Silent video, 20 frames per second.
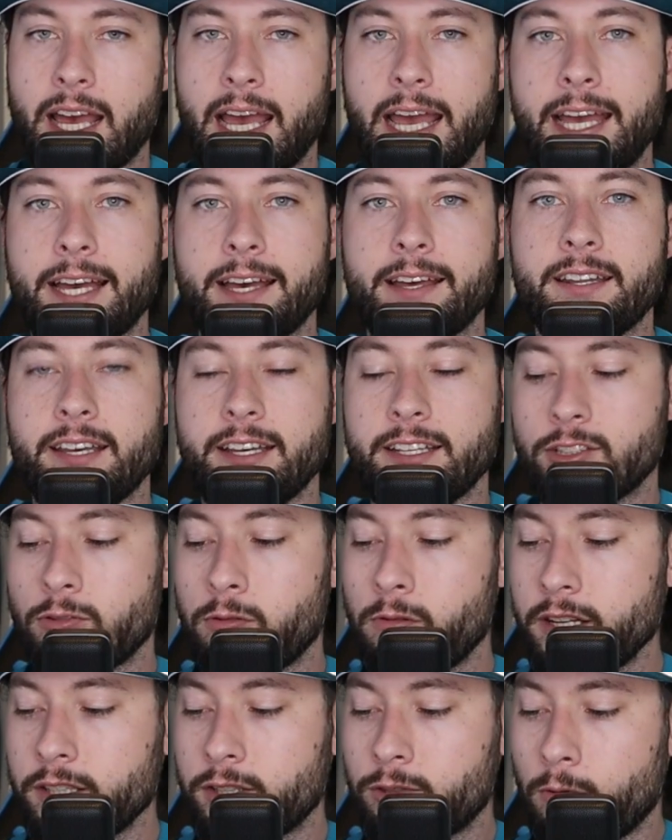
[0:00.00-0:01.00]
And in
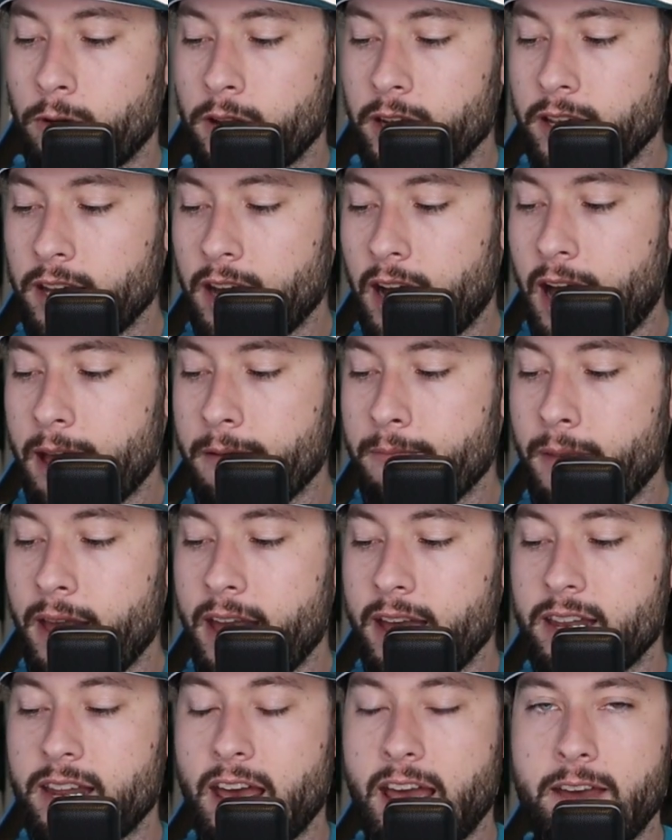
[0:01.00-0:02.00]
twenty twenty, I
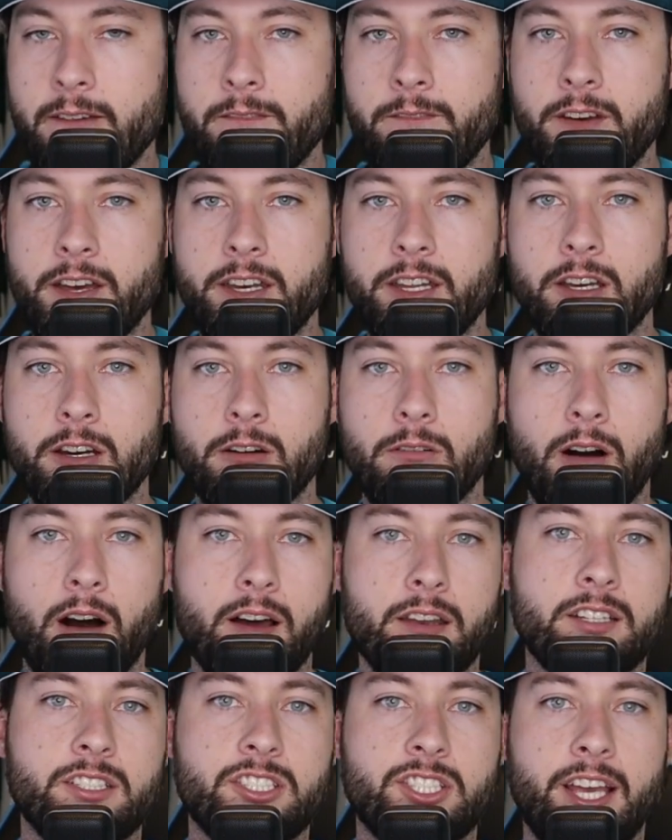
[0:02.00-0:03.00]
made a video
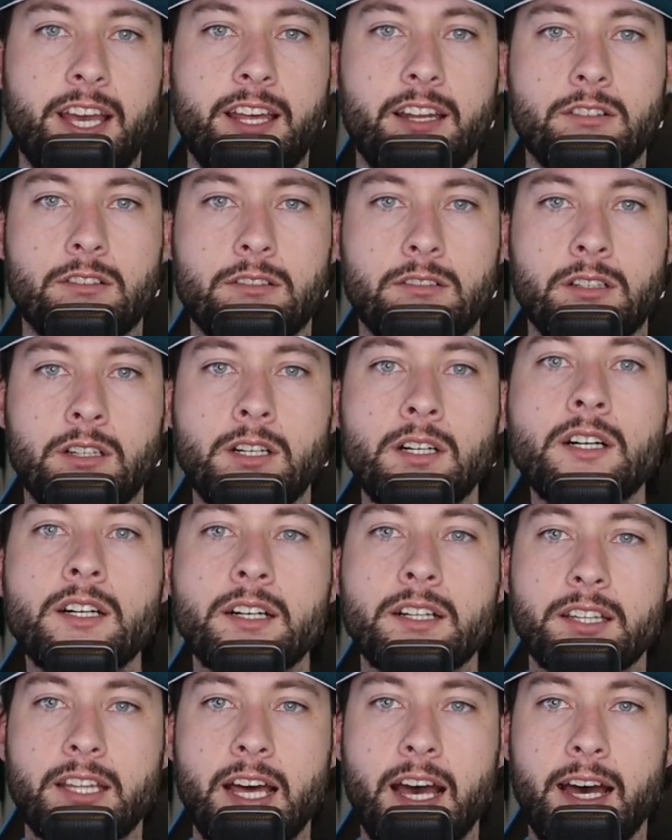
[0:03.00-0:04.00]
on the channel
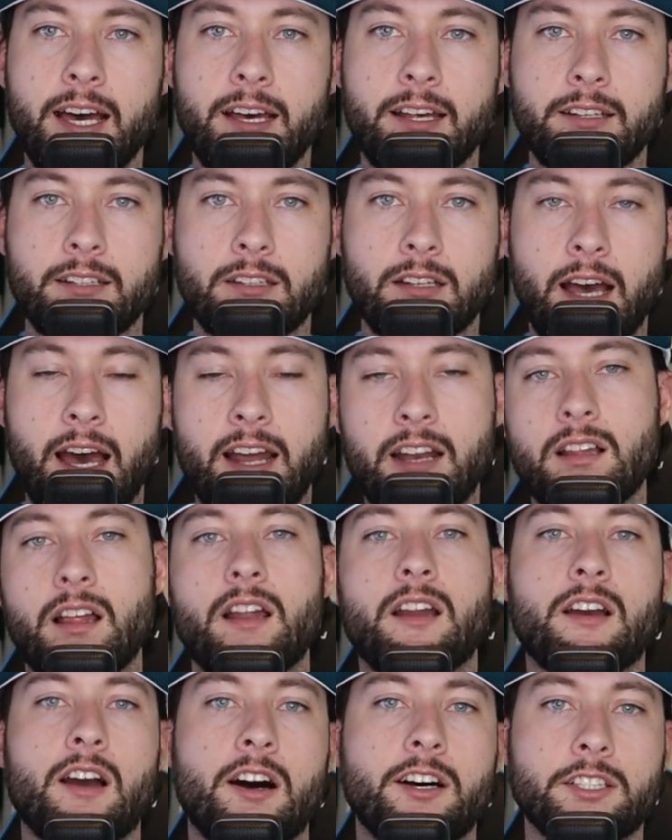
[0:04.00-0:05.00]
that had a
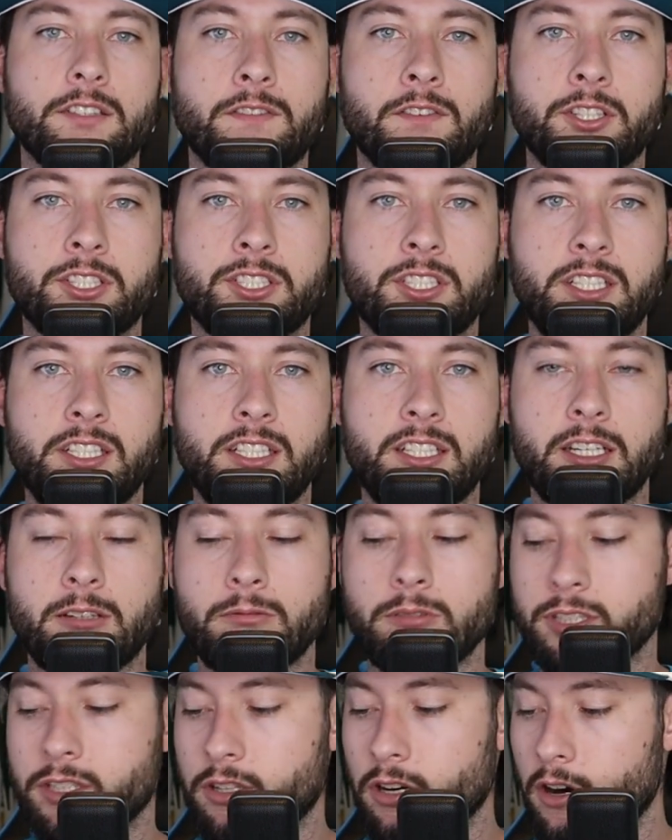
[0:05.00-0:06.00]
lot of controversy. It
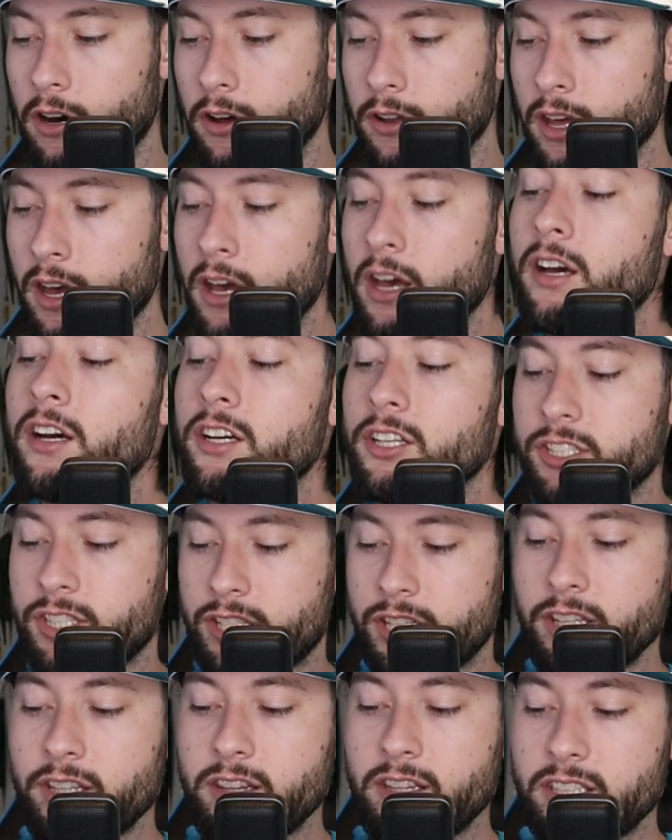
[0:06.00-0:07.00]
was called,
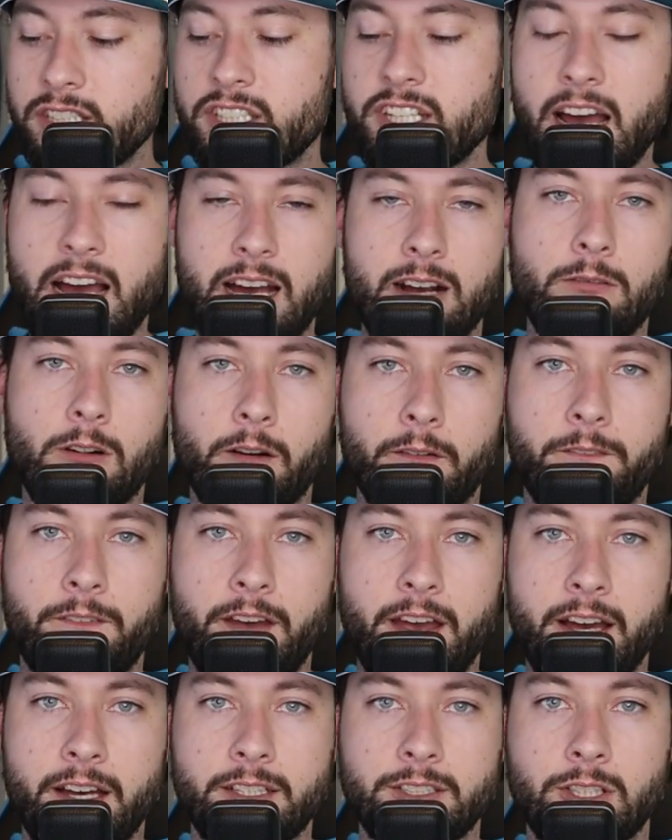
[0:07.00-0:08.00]
Should the Jaguar
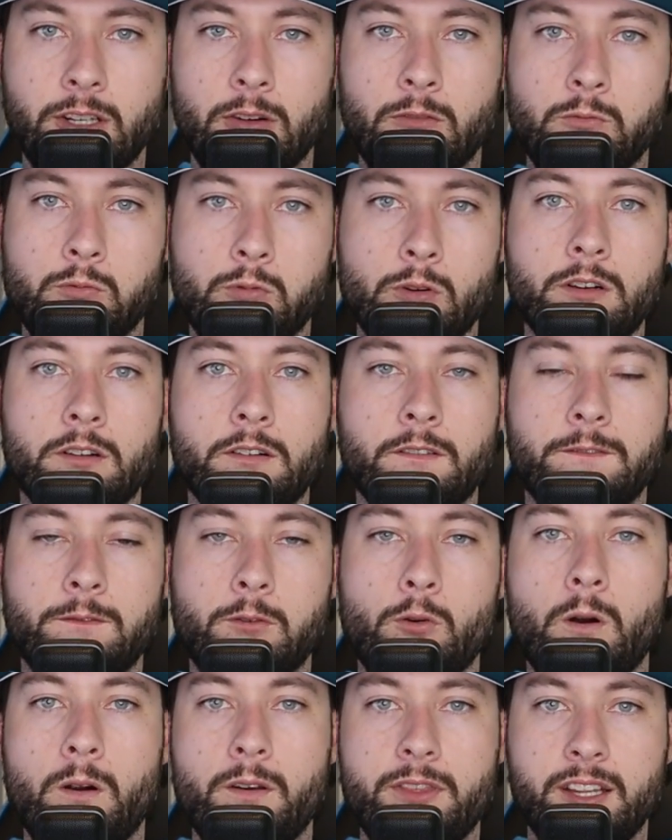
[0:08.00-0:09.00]
Fans Root
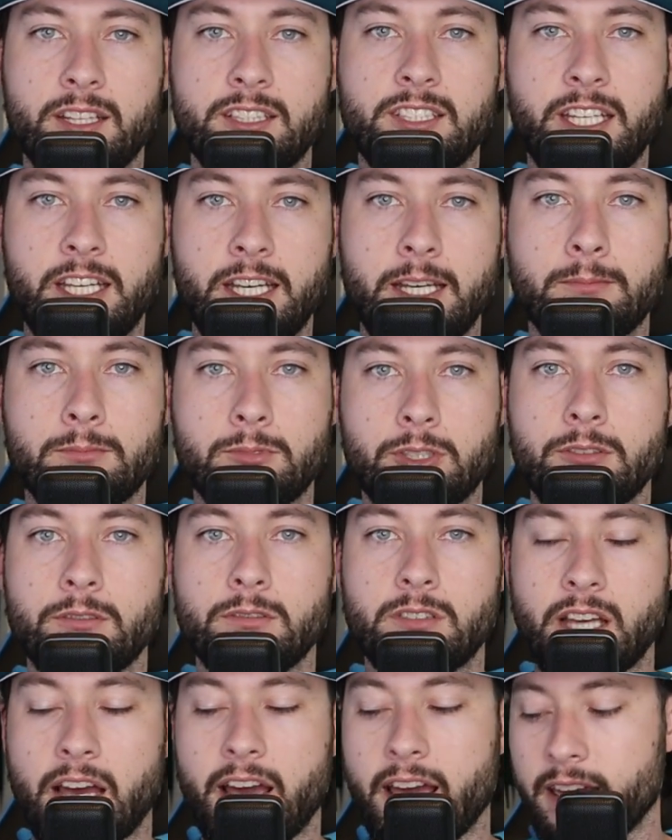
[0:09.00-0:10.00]
for the Team
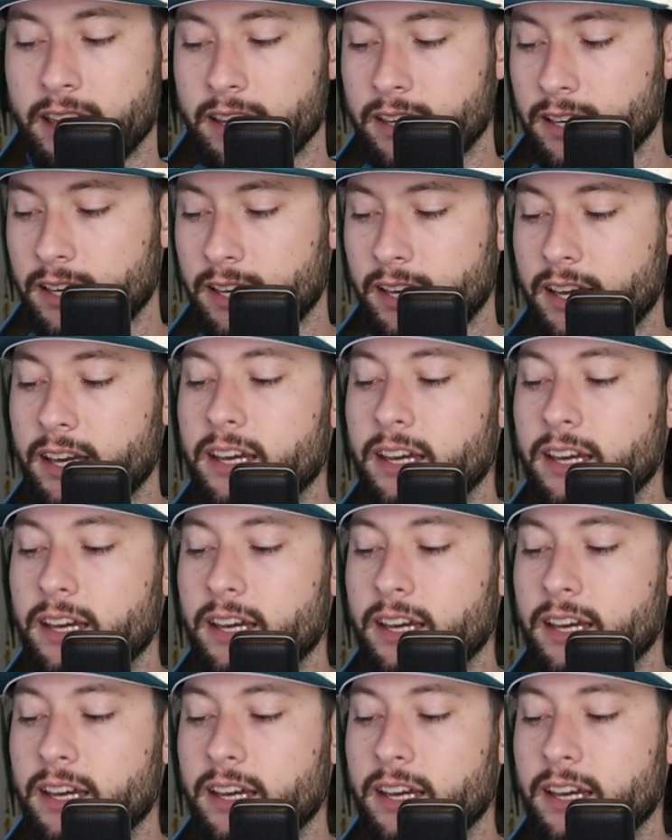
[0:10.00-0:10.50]
to Tank?